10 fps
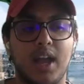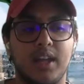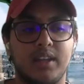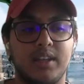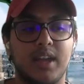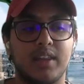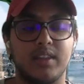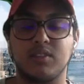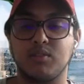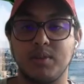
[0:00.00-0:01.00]
had, I
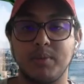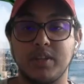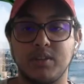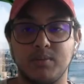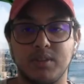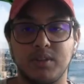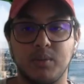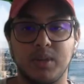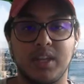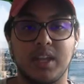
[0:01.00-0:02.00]
think, 3 midterms in a
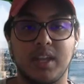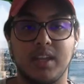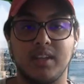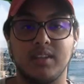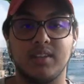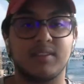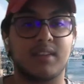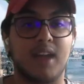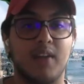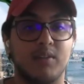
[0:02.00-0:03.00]
week, and the
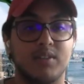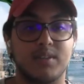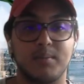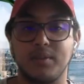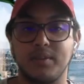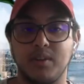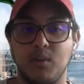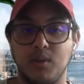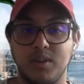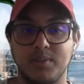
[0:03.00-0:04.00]
sky was completely
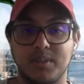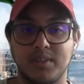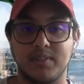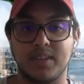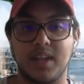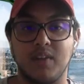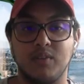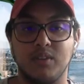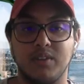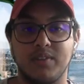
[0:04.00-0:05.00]
orange because of the
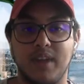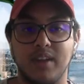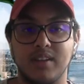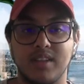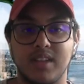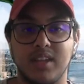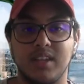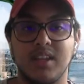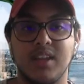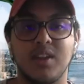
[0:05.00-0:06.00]
California fires. And
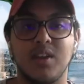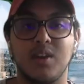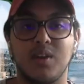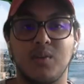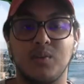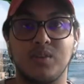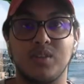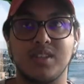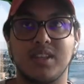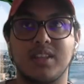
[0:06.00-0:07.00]

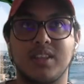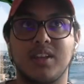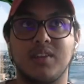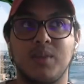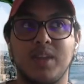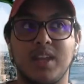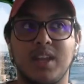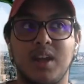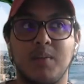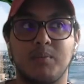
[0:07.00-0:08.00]
just like
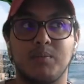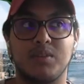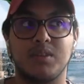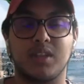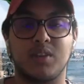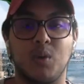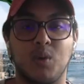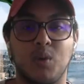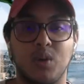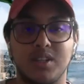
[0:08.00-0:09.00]
waking up to like
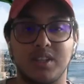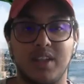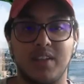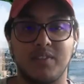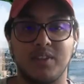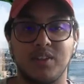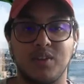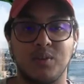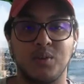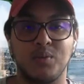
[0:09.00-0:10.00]
orange light filling
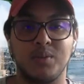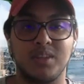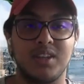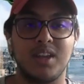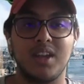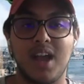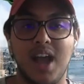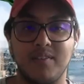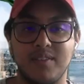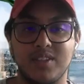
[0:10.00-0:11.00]
your room and then
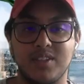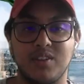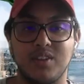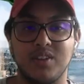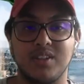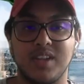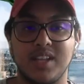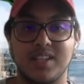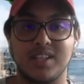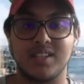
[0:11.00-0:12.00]
having to go to your
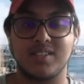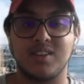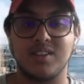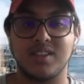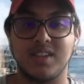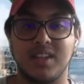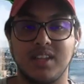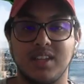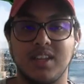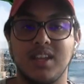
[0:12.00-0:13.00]
desk and start
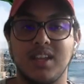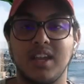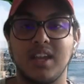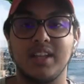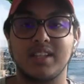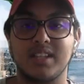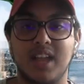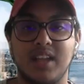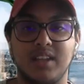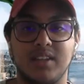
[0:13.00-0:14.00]
studying, it's
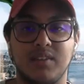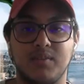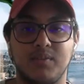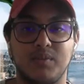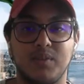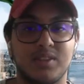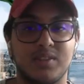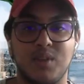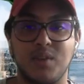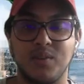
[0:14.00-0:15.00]

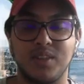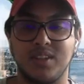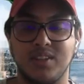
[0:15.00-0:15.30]
not really